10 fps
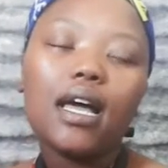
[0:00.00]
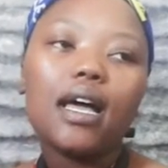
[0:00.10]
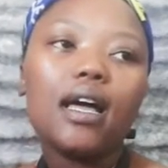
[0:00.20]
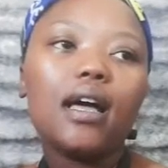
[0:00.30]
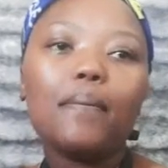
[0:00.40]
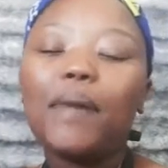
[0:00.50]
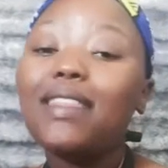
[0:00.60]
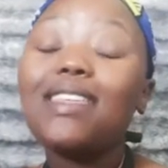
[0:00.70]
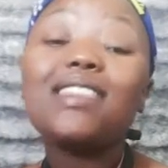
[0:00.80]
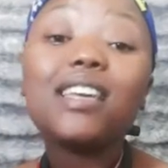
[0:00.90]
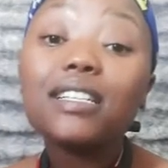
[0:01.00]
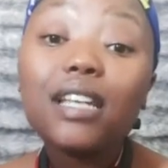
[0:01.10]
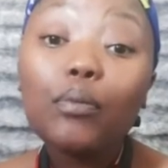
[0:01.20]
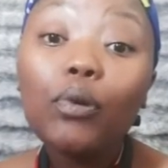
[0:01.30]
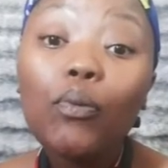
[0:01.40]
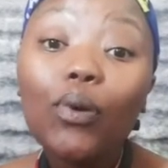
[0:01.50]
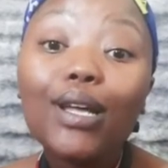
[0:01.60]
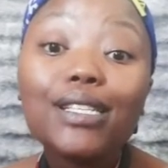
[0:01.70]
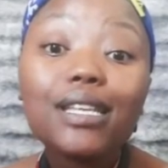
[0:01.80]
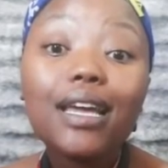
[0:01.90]
uh, by the things that people
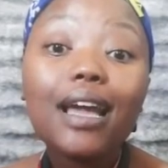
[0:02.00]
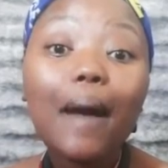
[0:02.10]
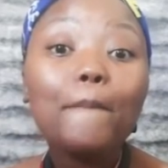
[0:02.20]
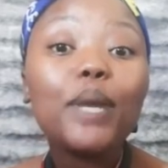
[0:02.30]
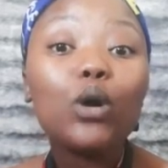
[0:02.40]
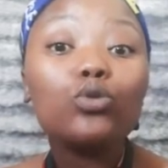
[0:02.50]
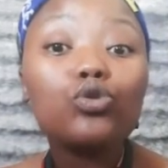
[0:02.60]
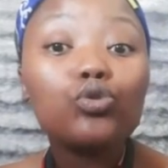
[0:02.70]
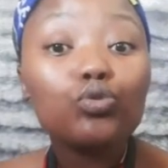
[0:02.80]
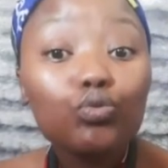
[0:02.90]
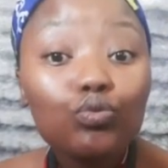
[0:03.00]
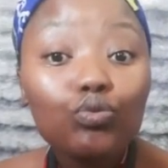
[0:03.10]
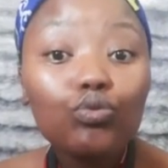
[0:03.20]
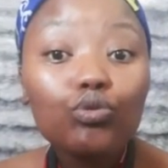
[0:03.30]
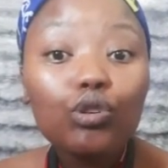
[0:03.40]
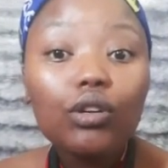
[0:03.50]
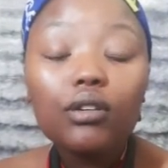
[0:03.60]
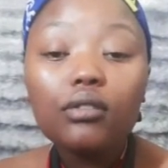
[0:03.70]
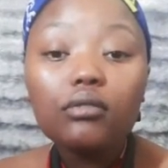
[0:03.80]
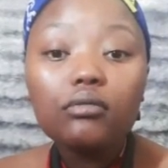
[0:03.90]
are saying about you.
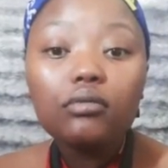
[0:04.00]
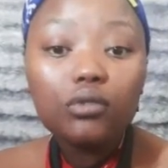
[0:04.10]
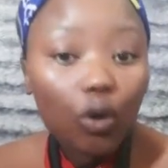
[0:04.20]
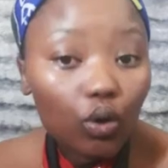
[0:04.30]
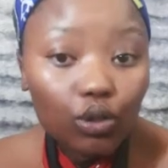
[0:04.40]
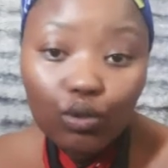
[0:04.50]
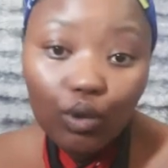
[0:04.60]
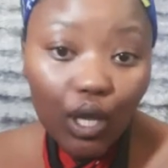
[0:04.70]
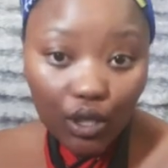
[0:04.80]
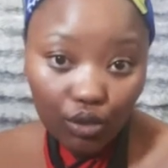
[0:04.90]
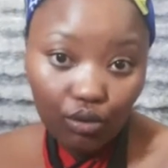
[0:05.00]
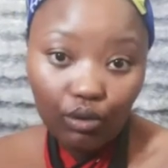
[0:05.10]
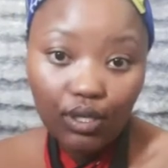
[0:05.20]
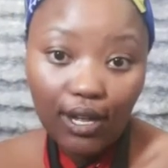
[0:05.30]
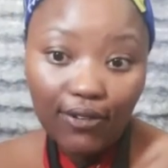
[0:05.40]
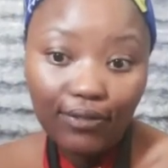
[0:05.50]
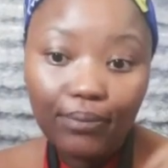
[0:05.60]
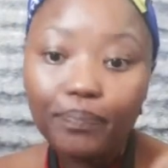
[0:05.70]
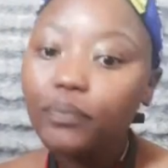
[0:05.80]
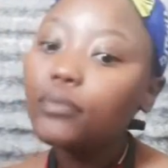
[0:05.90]
Don't do that to yourself.
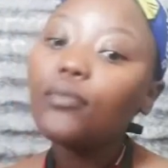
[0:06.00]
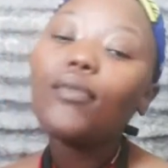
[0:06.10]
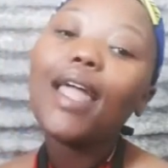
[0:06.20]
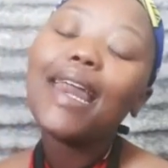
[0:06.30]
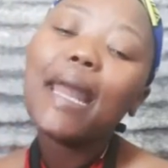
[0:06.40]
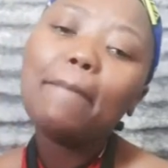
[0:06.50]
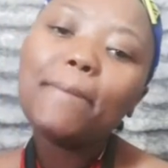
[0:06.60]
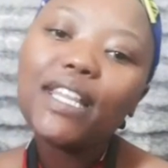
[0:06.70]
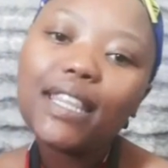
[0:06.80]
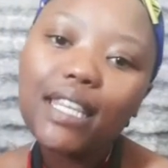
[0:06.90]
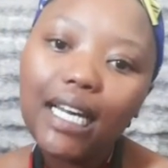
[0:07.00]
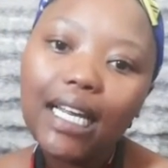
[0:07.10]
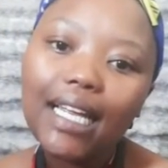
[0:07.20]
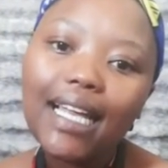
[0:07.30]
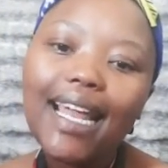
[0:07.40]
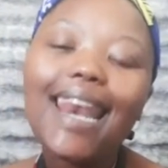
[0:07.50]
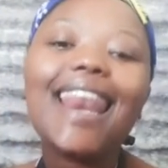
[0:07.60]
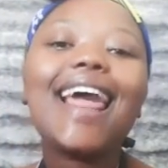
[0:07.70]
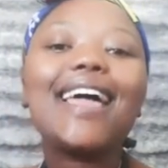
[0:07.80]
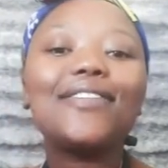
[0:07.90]
Number three,
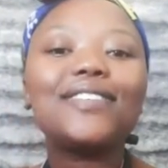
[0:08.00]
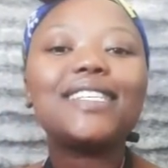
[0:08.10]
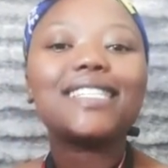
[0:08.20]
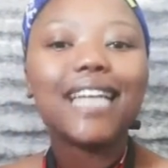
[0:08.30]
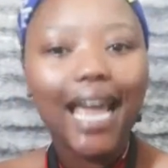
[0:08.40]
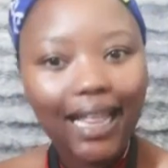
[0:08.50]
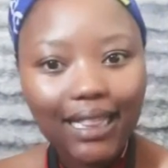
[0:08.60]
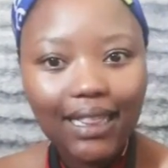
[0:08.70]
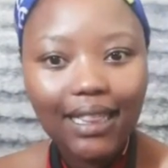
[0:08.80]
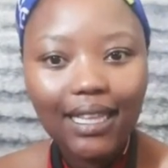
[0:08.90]
lifestyle.